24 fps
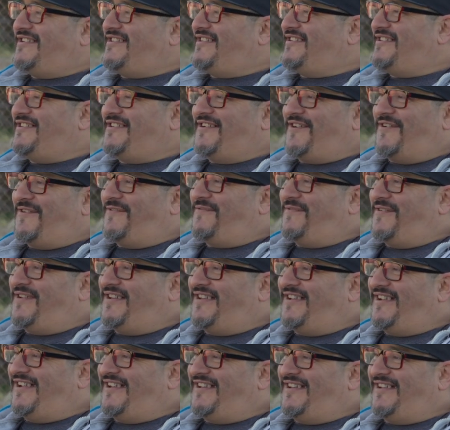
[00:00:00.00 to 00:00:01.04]
and stuff.
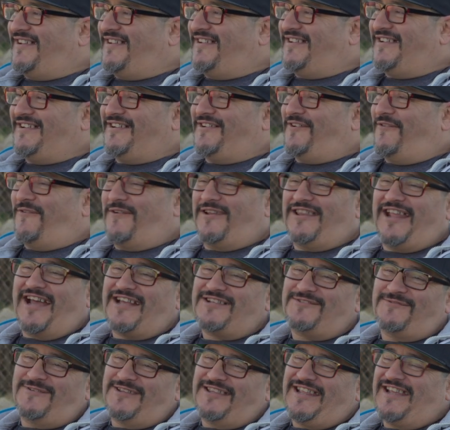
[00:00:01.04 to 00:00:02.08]
And
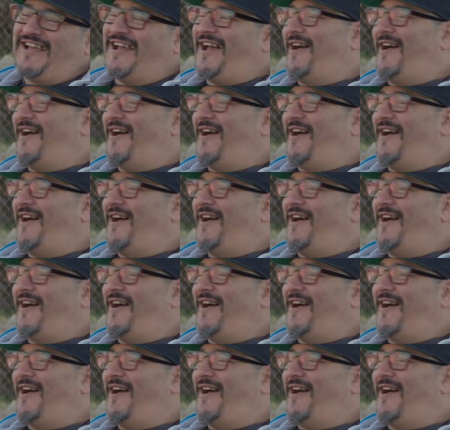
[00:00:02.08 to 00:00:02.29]
that's one thing I